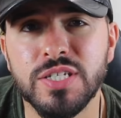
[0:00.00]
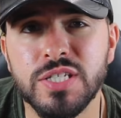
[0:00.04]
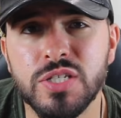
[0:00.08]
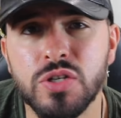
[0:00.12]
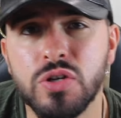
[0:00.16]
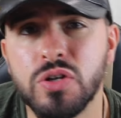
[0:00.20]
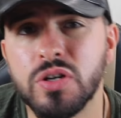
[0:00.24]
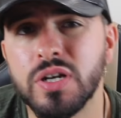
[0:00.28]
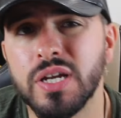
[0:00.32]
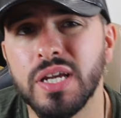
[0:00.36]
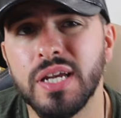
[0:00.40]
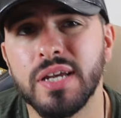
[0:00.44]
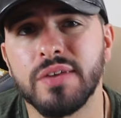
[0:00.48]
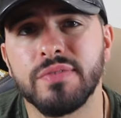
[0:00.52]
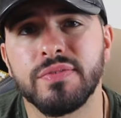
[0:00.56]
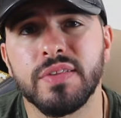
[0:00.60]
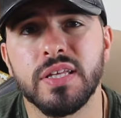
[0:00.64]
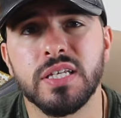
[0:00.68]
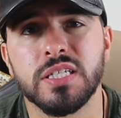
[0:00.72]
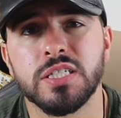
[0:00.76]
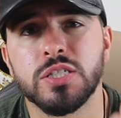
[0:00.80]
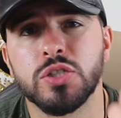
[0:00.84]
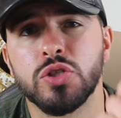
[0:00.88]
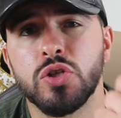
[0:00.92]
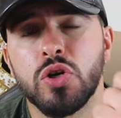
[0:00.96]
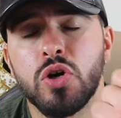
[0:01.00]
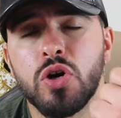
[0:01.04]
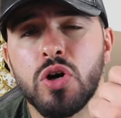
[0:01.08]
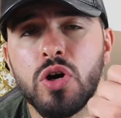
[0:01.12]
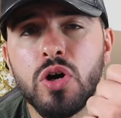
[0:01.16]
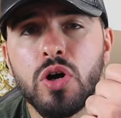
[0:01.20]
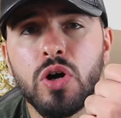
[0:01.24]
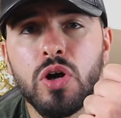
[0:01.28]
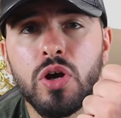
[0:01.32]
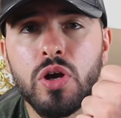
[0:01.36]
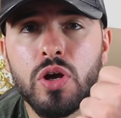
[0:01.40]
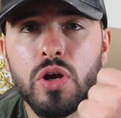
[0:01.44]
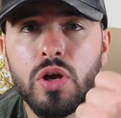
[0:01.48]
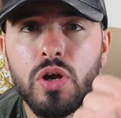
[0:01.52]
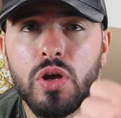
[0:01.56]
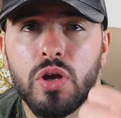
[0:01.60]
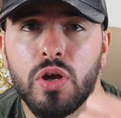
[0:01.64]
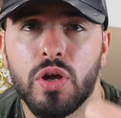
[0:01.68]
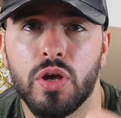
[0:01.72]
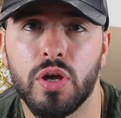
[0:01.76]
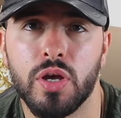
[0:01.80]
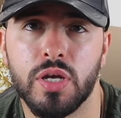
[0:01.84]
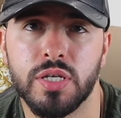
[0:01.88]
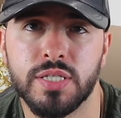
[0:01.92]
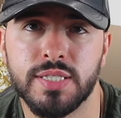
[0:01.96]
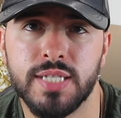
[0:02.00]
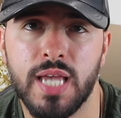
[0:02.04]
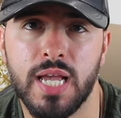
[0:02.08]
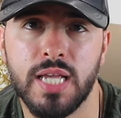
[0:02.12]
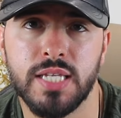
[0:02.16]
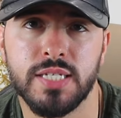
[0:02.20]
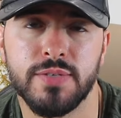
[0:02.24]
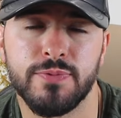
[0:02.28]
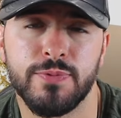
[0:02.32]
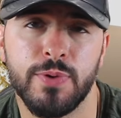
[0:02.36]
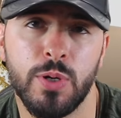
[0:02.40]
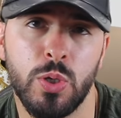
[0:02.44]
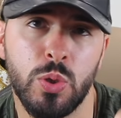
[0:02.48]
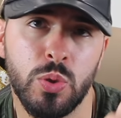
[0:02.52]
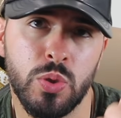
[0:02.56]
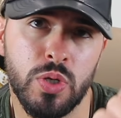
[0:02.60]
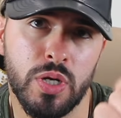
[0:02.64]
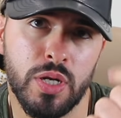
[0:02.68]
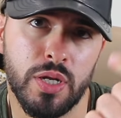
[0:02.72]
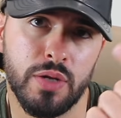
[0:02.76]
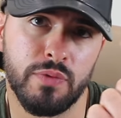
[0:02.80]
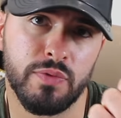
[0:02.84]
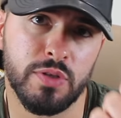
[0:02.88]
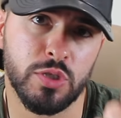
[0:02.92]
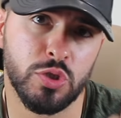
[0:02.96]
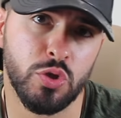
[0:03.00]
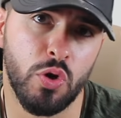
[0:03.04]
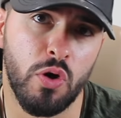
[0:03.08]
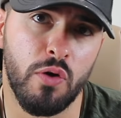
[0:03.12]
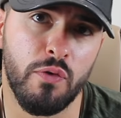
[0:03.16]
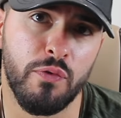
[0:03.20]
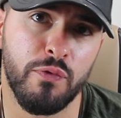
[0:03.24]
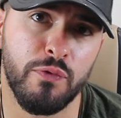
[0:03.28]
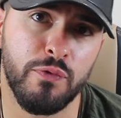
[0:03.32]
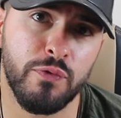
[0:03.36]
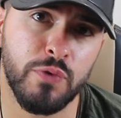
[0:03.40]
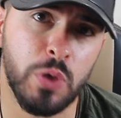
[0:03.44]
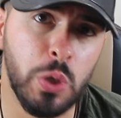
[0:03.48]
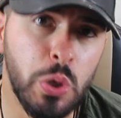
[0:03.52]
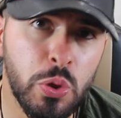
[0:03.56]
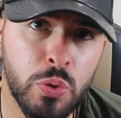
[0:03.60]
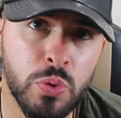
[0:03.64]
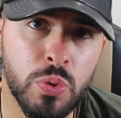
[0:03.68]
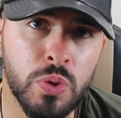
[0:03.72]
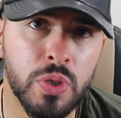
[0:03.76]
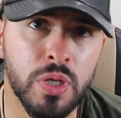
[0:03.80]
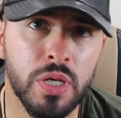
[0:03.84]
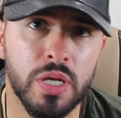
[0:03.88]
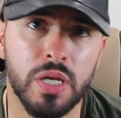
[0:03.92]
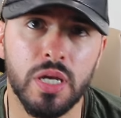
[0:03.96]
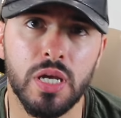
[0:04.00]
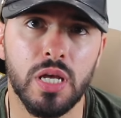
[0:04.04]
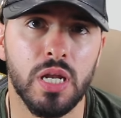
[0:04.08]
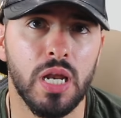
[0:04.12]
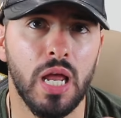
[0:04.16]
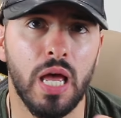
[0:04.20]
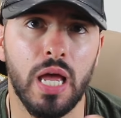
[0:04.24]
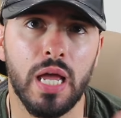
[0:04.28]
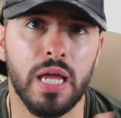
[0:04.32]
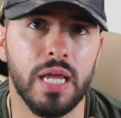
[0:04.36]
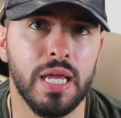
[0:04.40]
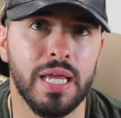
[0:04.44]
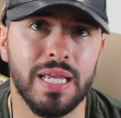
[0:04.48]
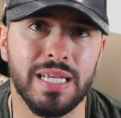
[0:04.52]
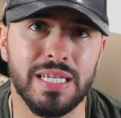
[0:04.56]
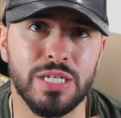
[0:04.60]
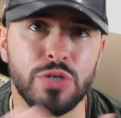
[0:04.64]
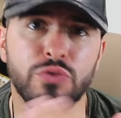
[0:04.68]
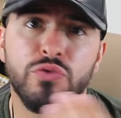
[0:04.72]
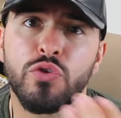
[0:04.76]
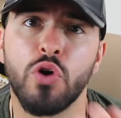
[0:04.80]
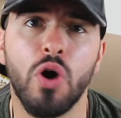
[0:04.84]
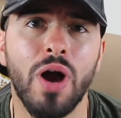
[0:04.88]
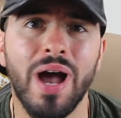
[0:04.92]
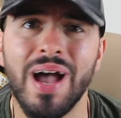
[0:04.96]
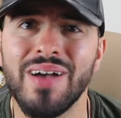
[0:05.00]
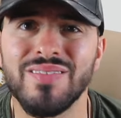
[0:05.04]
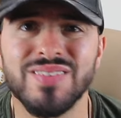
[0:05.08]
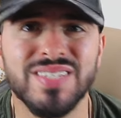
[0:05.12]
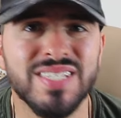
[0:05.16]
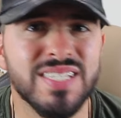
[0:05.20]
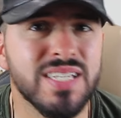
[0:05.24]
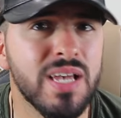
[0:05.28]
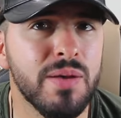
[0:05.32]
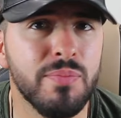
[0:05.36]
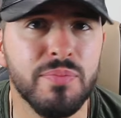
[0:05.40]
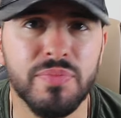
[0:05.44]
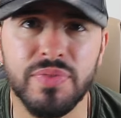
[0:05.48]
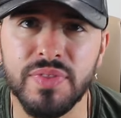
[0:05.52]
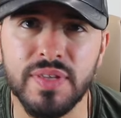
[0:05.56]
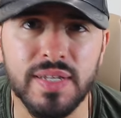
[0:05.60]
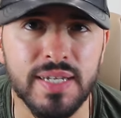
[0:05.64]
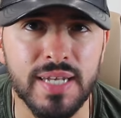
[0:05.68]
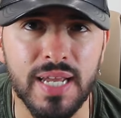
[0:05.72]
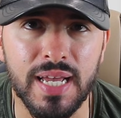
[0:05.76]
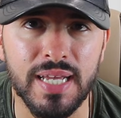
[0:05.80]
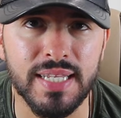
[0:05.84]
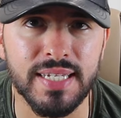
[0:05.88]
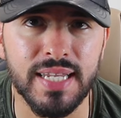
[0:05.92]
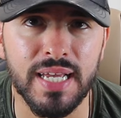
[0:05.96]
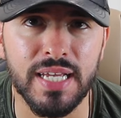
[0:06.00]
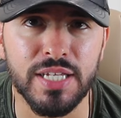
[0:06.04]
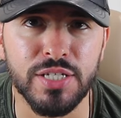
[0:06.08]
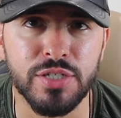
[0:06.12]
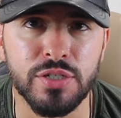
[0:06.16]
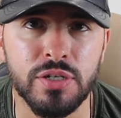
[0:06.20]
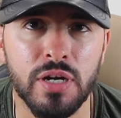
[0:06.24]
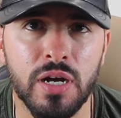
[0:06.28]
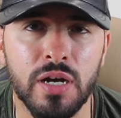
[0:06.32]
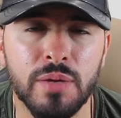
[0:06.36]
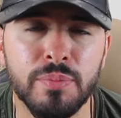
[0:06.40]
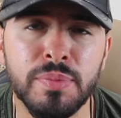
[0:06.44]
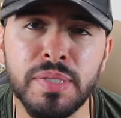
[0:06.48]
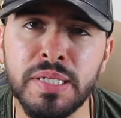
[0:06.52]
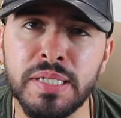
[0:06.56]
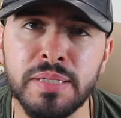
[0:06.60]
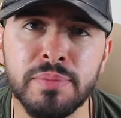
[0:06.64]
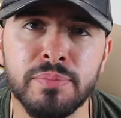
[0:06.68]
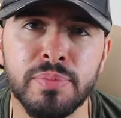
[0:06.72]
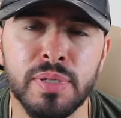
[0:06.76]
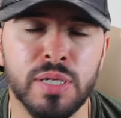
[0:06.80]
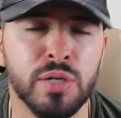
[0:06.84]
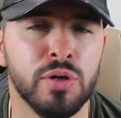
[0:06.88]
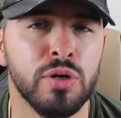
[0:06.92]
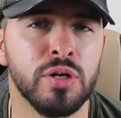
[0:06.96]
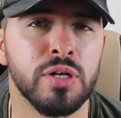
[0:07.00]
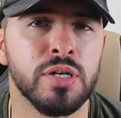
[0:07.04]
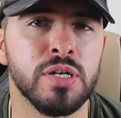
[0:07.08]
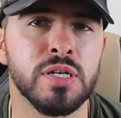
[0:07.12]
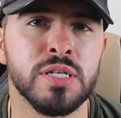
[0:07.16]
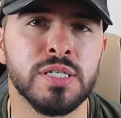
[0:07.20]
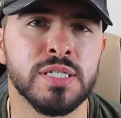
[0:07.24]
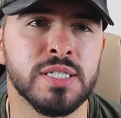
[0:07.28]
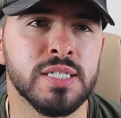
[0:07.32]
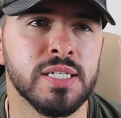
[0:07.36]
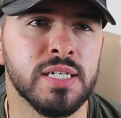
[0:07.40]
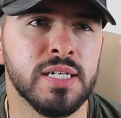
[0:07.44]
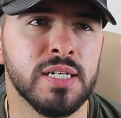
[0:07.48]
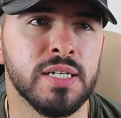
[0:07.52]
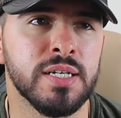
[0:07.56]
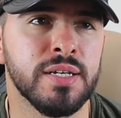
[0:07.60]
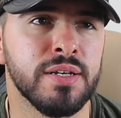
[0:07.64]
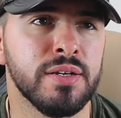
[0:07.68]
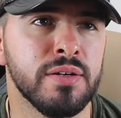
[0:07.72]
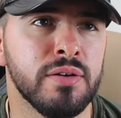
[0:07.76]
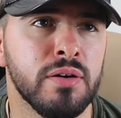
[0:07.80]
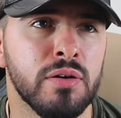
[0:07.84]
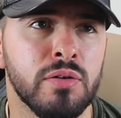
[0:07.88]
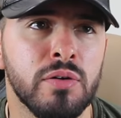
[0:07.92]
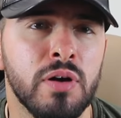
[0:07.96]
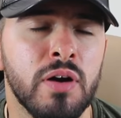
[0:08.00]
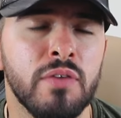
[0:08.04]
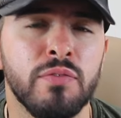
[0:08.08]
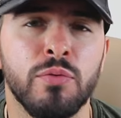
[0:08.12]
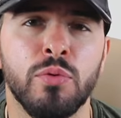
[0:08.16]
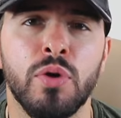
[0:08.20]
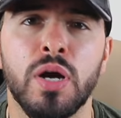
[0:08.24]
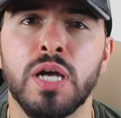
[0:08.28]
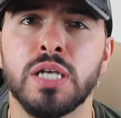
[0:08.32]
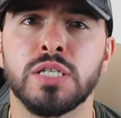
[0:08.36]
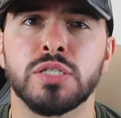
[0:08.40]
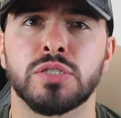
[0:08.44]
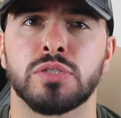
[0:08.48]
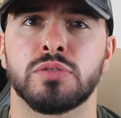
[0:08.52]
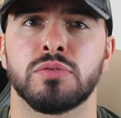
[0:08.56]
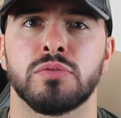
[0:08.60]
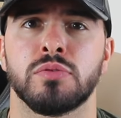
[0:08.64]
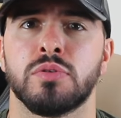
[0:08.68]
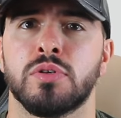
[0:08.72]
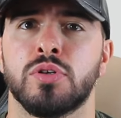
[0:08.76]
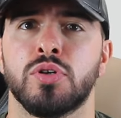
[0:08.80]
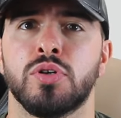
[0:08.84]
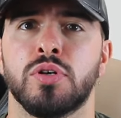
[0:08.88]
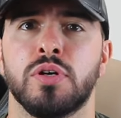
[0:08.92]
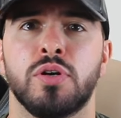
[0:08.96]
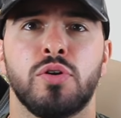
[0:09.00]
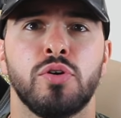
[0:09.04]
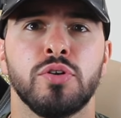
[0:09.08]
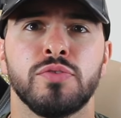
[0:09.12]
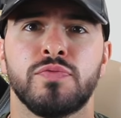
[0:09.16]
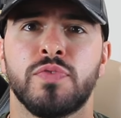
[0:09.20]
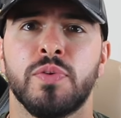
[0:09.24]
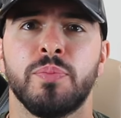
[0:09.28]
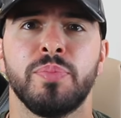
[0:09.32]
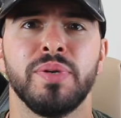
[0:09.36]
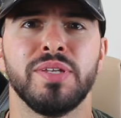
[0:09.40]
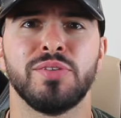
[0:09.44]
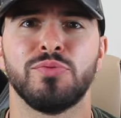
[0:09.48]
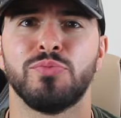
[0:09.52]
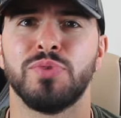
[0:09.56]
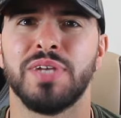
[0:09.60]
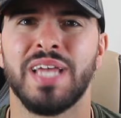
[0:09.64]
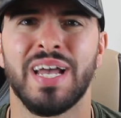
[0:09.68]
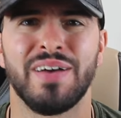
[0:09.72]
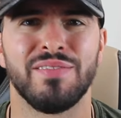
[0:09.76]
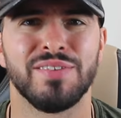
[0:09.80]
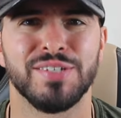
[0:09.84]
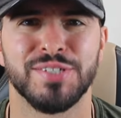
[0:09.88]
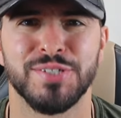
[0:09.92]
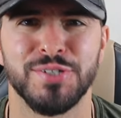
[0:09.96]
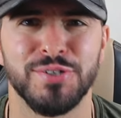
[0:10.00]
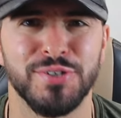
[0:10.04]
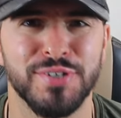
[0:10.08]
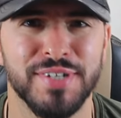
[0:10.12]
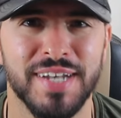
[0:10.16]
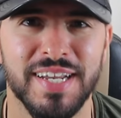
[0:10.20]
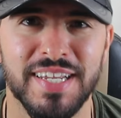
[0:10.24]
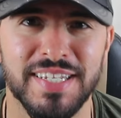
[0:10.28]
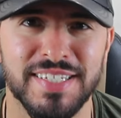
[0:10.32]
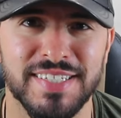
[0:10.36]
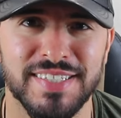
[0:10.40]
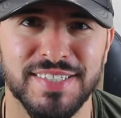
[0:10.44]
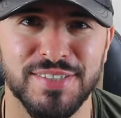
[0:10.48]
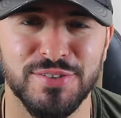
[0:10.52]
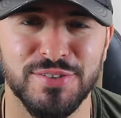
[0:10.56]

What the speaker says: song if there's not a saxophone, if there's not a flute? Like, you've gotta have something like that, you know what I mean? Because otherwise, God forbid, we have a song that's